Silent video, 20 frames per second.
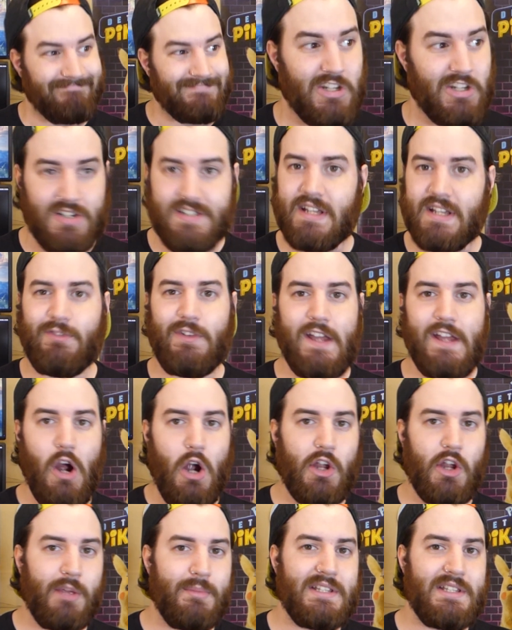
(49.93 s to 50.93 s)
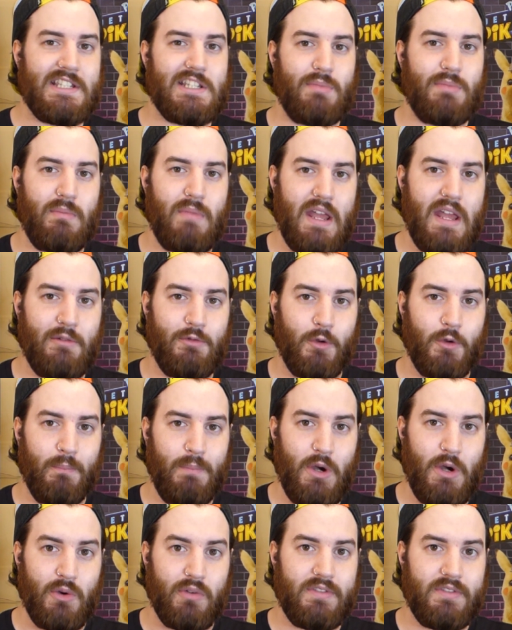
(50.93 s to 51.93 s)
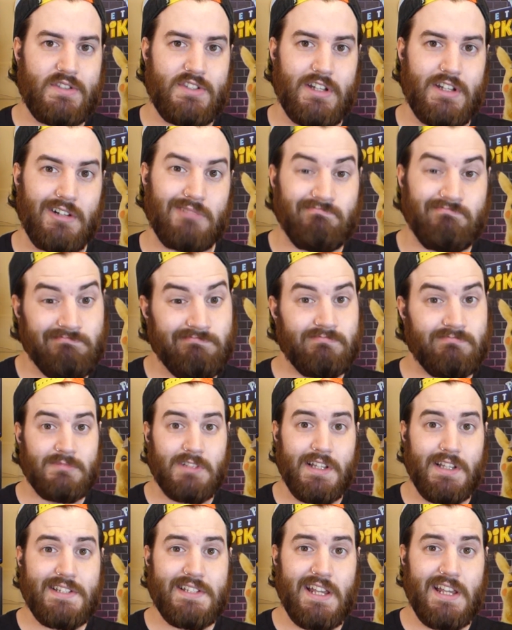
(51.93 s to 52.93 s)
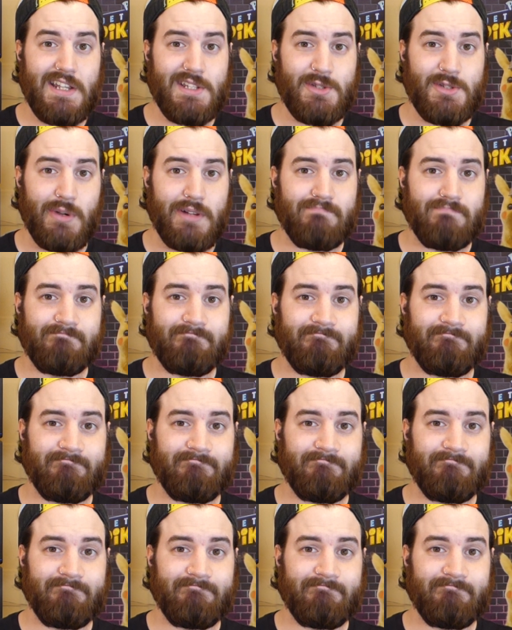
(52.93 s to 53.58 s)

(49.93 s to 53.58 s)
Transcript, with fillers: there are definitely arguments to be made for both, so let's get into it.